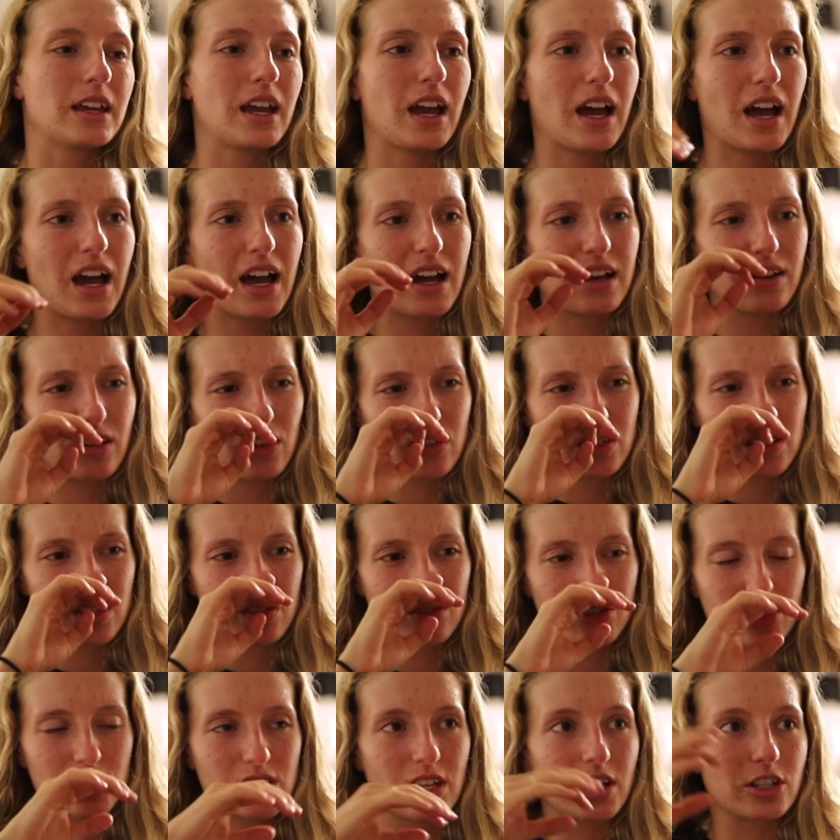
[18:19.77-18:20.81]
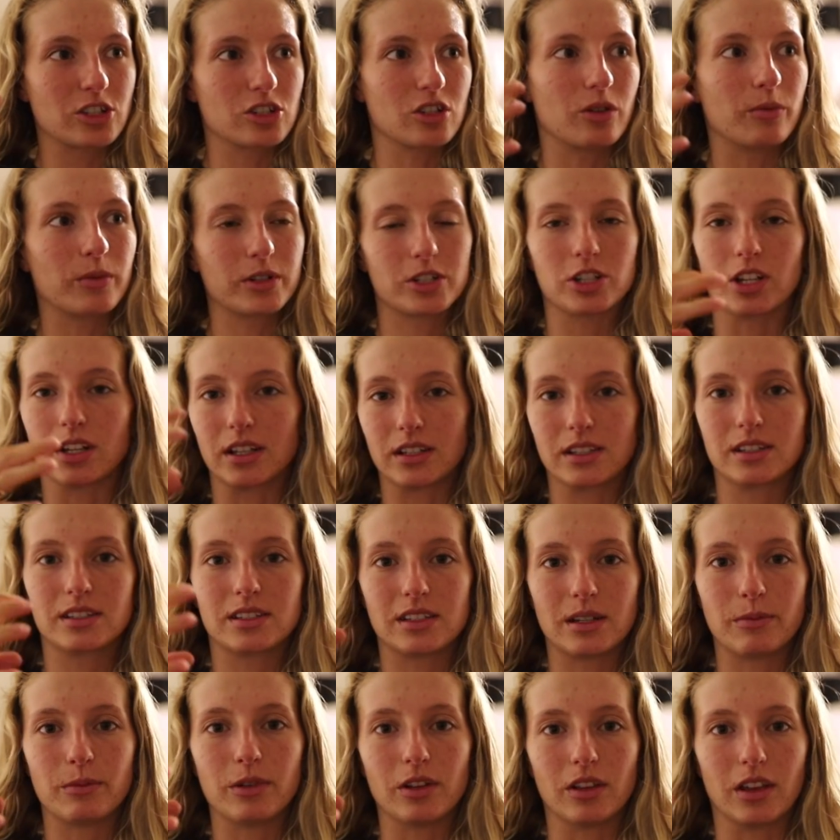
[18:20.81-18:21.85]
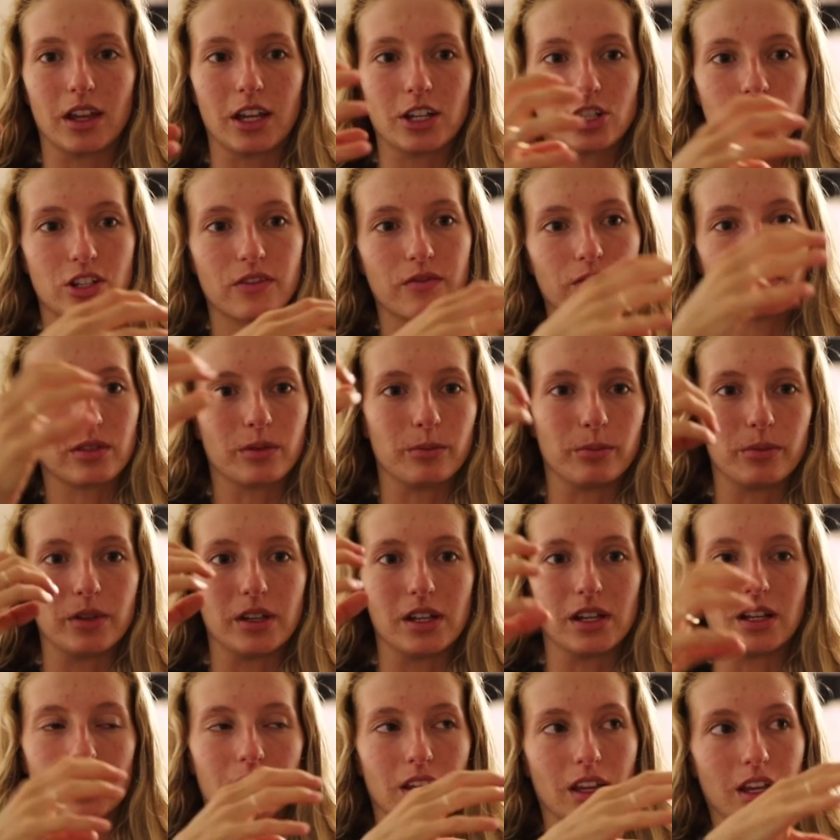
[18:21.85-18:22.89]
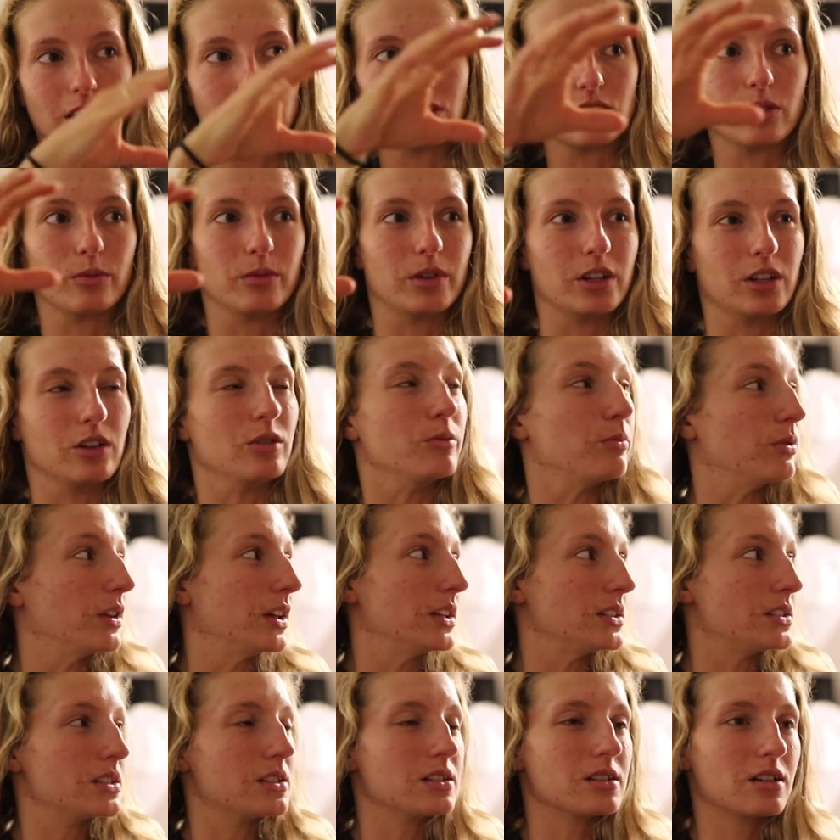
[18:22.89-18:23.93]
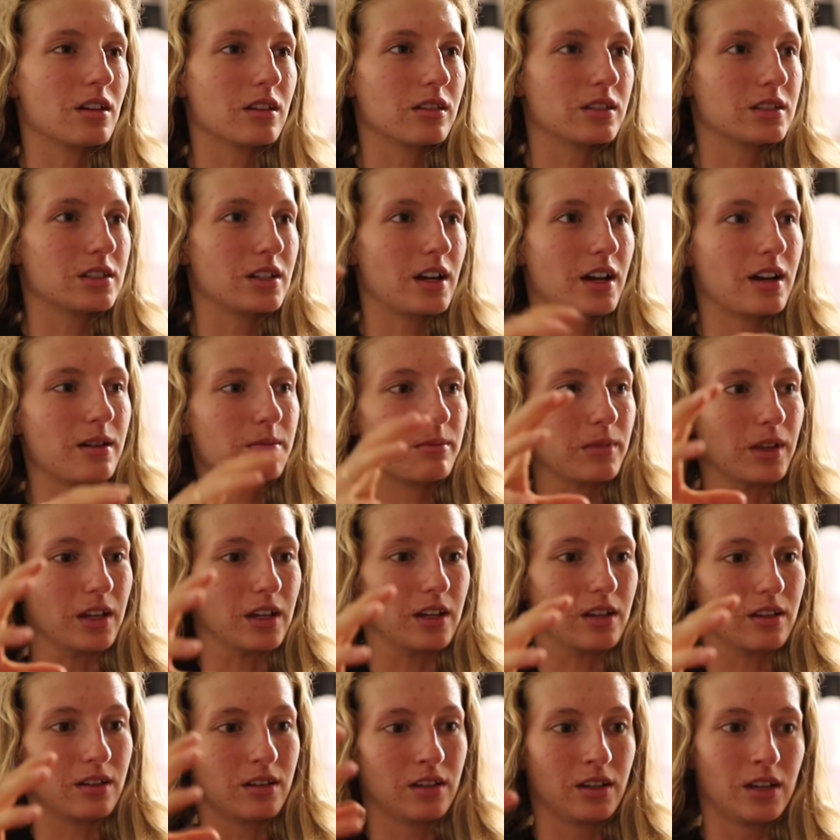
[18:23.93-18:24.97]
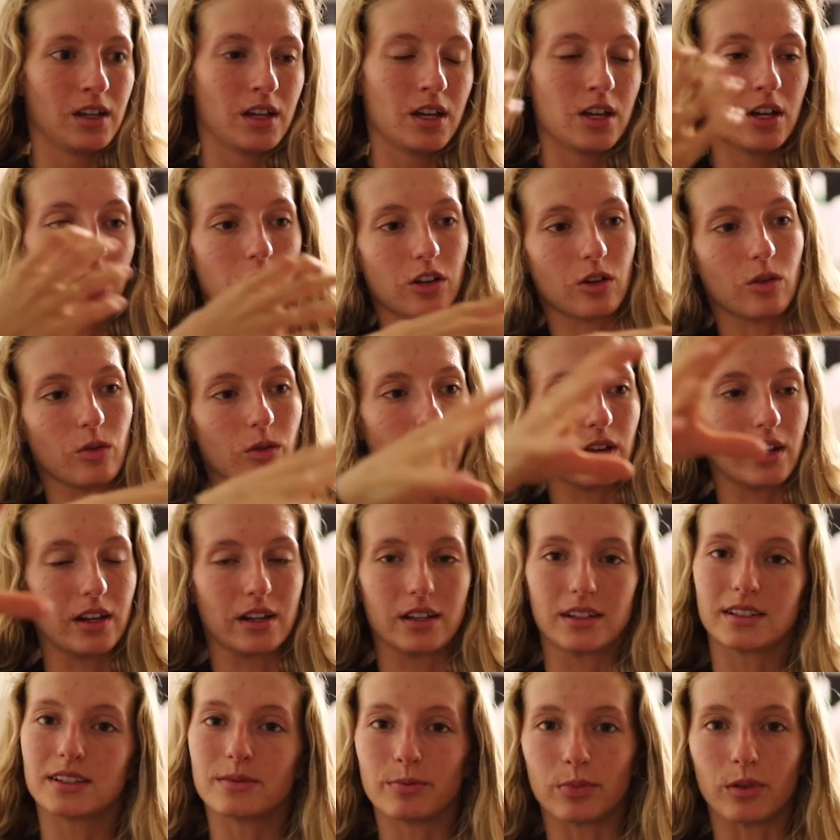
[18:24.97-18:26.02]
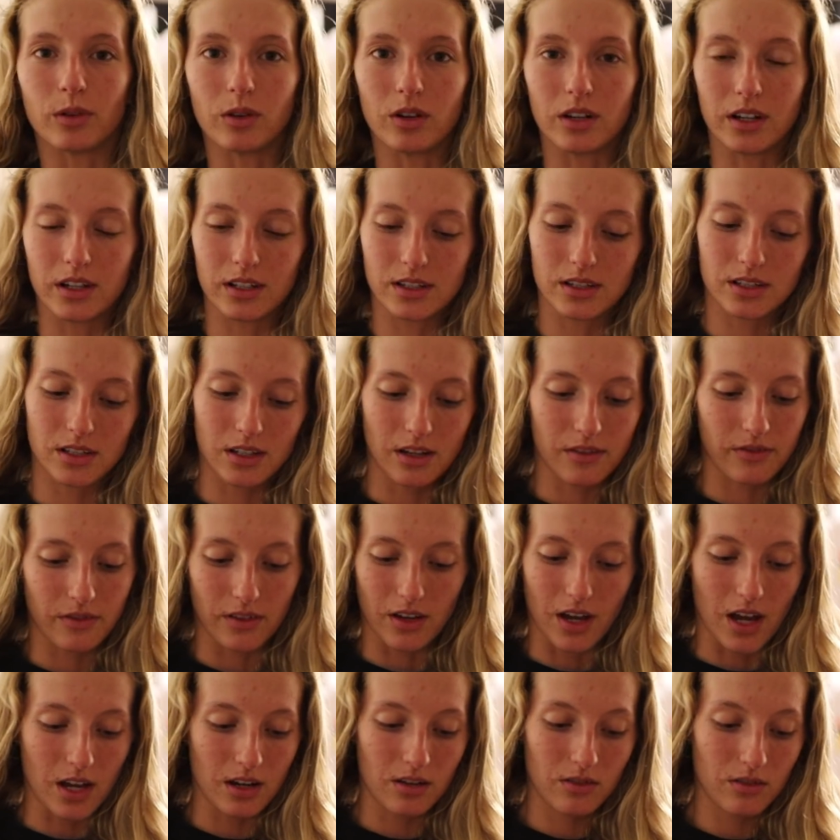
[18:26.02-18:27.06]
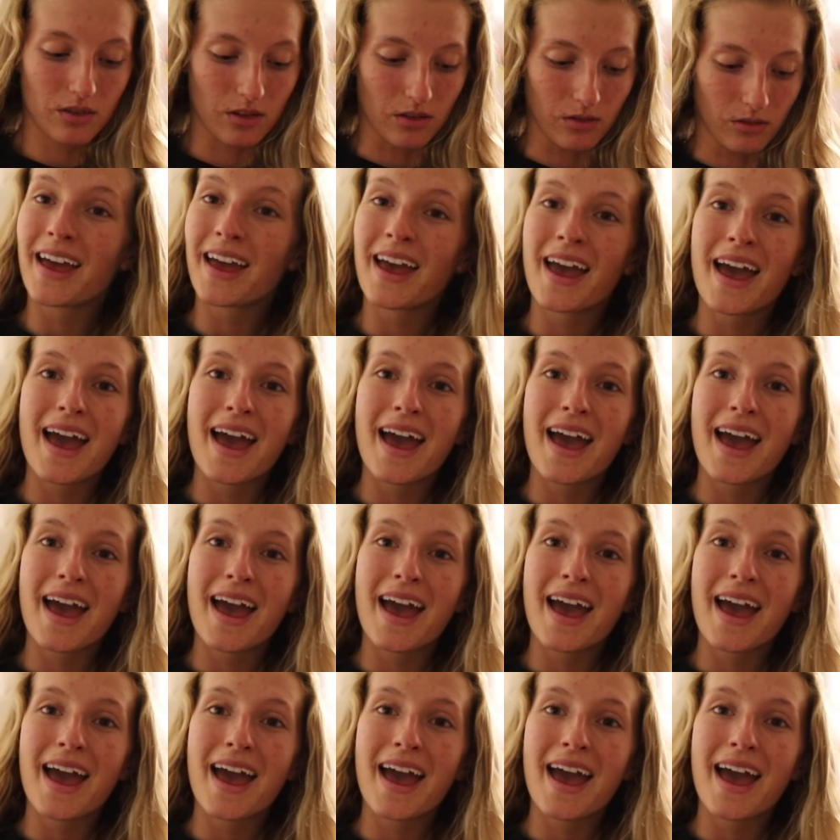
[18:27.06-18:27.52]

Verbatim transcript: Yeah, and also just like so much like stimulation from being in like so many new places all the time, like going and exploring and stuff. I don't know.